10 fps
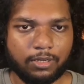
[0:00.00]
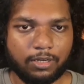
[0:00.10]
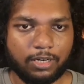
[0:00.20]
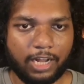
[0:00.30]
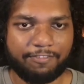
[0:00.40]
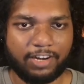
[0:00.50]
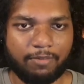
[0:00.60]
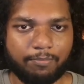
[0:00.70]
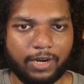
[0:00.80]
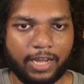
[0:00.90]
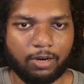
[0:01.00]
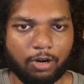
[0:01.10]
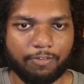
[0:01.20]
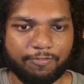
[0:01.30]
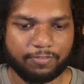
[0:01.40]
lifetime plan
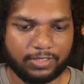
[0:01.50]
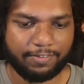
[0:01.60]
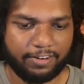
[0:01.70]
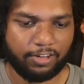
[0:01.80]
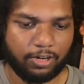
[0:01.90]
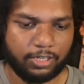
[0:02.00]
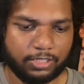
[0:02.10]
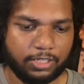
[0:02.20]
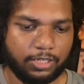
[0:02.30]
of $7,